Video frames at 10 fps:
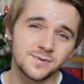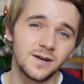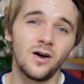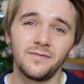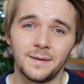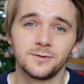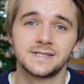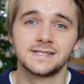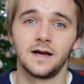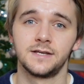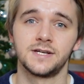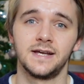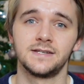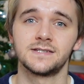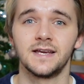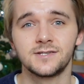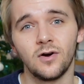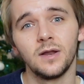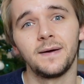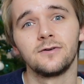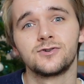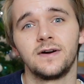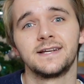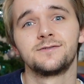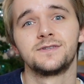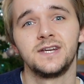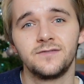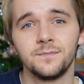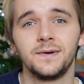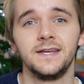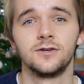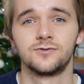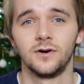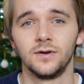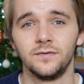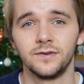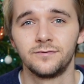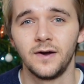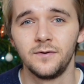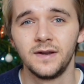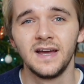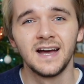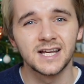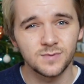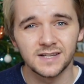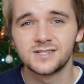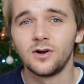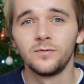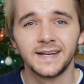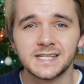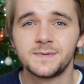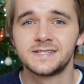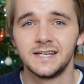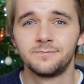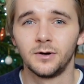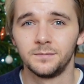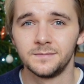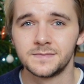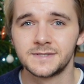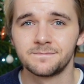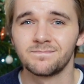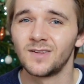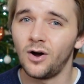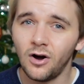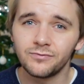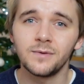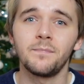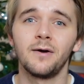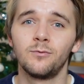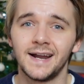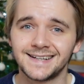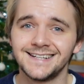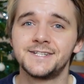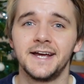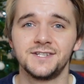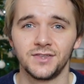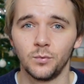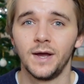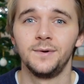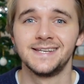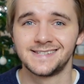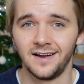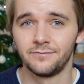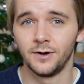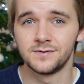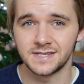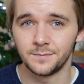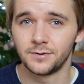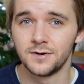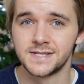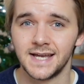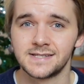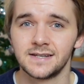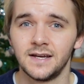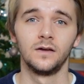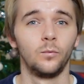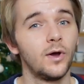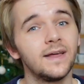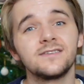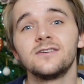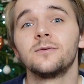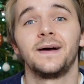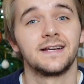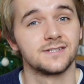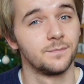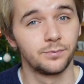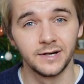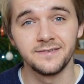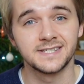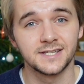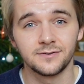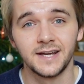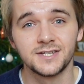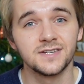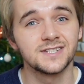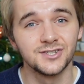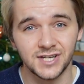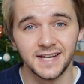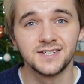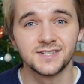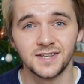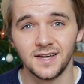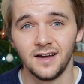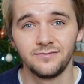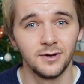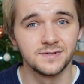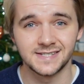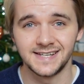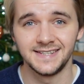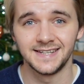with a lot of Apple's design changes, it's all about trying to achieve complete control over the phone, as well as solving its perceived problems, often by radically changing the way we design phones in the process. We only have to look back at some previous iterations and changes to the iPhone to see